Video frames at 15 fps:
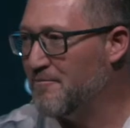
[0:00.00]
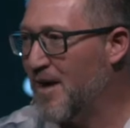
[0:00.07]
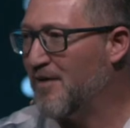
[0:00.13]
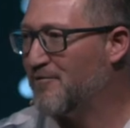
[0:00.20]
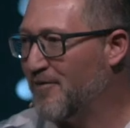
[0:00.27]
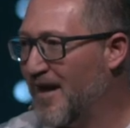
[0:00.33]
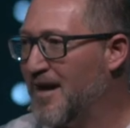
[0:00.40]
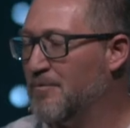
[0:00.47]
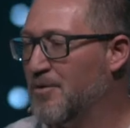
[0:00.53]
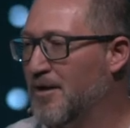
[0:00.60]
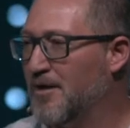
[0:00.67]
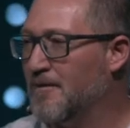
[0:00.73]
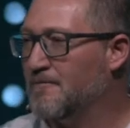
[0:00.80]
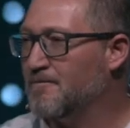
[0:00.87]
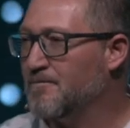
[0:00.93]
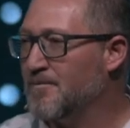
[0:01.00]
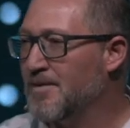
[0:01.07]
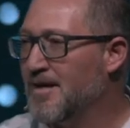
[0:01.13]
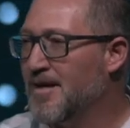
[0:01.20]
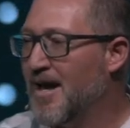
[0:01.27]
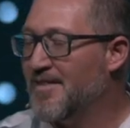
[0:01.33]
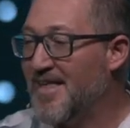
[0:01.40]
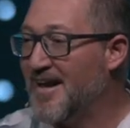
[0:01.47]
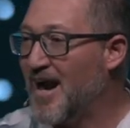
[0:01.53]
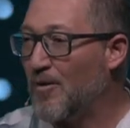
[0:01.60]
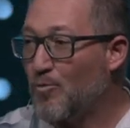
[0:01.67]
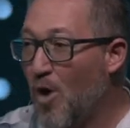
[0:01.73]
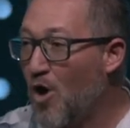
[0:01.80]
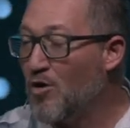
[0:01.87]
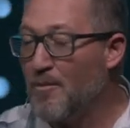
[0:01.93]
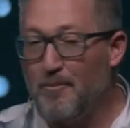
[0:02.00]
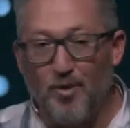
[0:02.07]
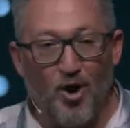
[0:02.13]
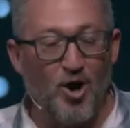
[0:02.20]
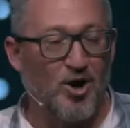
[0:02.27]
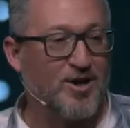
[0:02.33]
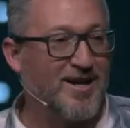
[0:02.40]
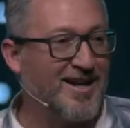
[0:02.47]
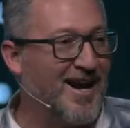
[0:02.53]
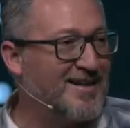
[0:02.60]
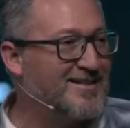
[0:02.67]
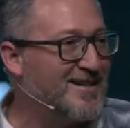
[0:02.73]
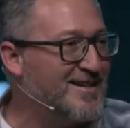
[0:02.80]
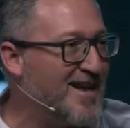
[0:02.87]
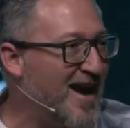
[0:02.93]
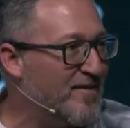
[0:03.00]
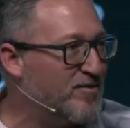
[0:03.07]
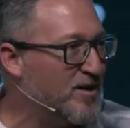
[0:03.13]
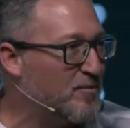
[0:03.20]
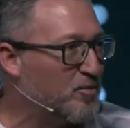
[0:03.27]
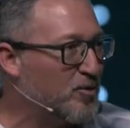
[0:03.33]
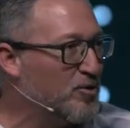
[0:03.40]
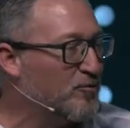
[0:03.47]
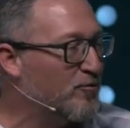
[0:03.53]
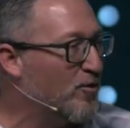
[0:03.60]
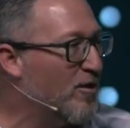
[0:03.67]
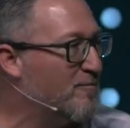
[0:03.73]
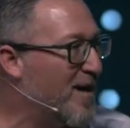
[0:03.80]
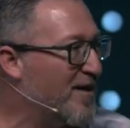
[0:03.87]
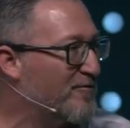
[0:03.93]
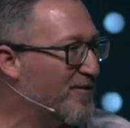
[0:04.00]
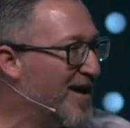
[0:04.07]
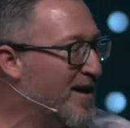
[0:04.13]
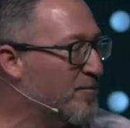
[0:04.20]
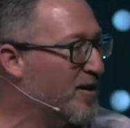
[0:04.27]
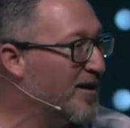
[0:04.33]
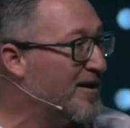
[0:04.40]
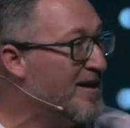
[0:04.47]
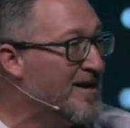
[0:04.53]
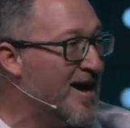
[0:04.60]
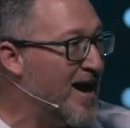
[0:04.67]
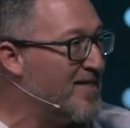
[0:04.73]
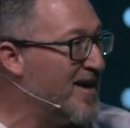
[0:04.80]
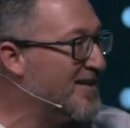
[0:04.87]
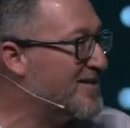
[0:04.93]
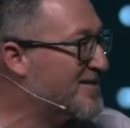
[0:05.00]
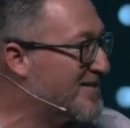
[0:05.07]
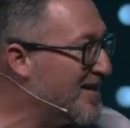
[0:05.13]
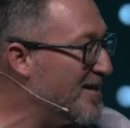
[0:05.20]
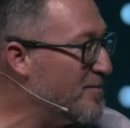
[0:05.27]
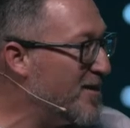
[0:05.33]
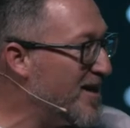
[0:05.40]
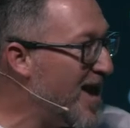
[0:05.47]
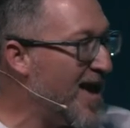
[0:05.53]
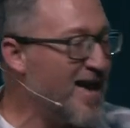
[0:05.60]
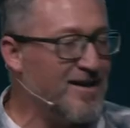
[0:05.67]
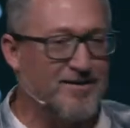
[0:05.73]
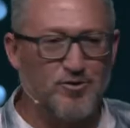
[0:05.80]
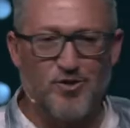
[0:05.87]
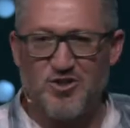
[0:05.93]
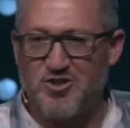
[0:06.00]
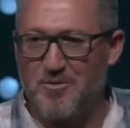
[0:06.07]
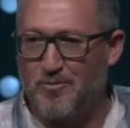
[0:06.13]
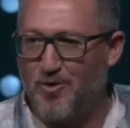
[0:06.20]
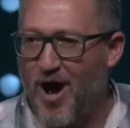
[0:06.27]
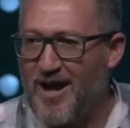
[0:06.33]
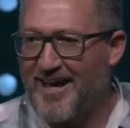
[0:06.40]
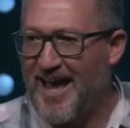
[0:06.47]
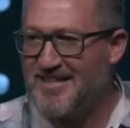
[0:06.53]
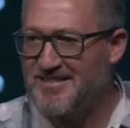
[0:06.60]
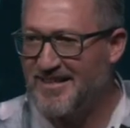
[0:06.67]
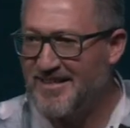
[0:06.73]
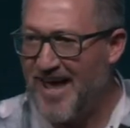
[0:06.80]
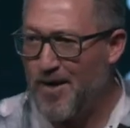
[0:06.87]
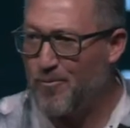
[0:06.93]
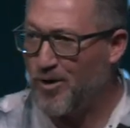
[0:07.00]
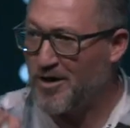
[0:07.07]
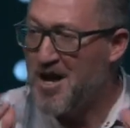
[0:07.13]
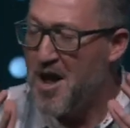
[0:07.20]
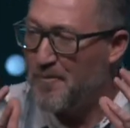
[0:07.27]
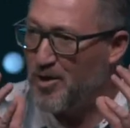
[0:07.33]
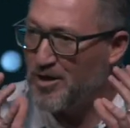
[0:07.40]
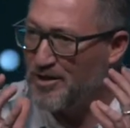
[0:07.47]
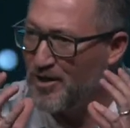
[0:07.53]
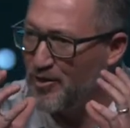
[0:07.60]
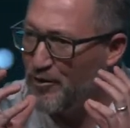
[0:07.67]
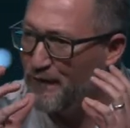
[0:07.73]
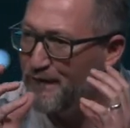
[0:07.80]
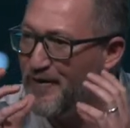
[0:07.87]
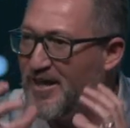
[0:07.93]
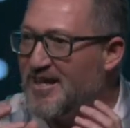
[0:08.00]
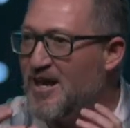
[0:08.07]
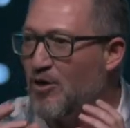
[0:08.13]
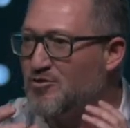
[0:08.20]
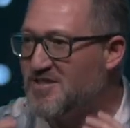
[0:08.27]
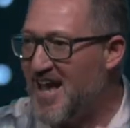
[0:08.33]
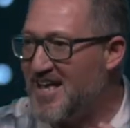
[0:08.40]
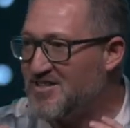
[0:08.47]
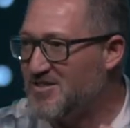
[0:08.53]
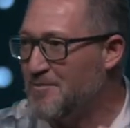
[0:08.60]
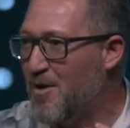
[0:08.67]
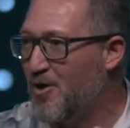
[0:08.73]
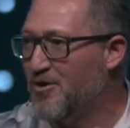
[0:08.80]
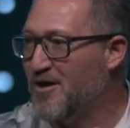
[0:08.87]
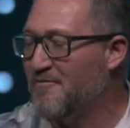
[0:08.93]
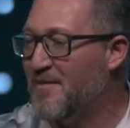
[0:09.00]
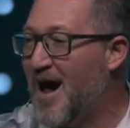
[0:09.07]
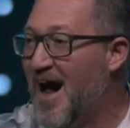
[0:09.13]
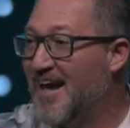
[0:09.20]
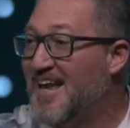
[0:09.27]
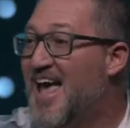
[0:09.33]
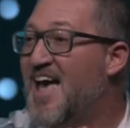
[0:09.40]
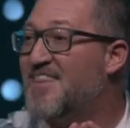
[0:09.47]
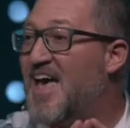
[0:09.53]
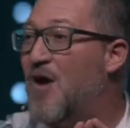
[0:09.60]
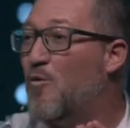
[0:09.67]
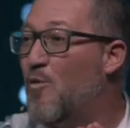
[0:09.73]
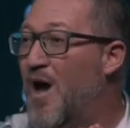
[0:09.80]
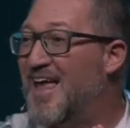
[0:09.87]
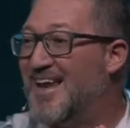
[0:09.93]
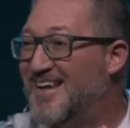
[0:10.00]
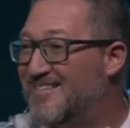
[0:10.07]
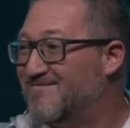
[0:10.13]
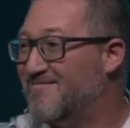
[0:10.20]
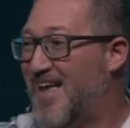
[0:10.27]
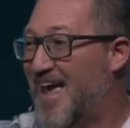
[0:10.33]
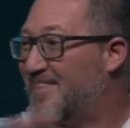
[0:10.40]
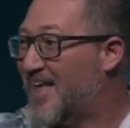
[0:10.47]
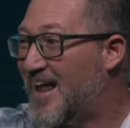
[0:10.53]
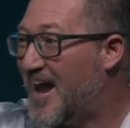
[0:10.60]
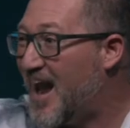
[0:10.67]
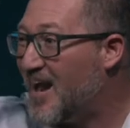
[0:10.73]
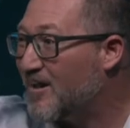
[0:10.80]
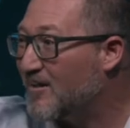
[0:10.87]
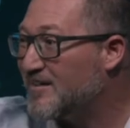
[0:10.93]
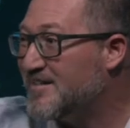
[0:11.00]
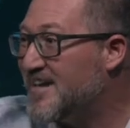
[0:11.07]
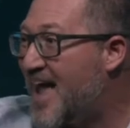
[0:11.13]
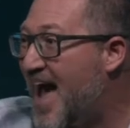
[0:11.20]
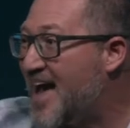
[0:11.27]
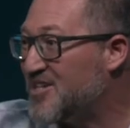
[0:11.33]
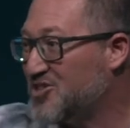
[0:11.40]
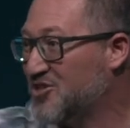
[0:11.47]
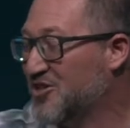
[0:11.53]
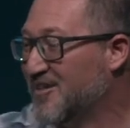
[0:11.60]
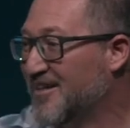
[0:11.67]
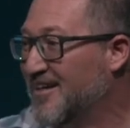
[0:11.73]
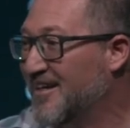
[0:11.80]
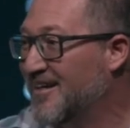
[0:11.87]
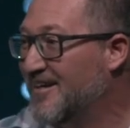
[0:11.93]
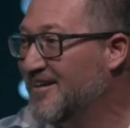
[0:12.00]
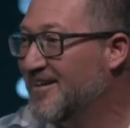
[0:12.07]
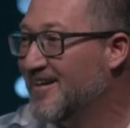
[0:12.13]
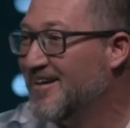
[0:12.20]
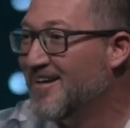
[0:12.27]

my family. And then I wrote a book and I didn't have the approval of my family. And then CBN, Christian Broadcasting Network, put a little video testimony of mine that went that aired nationally,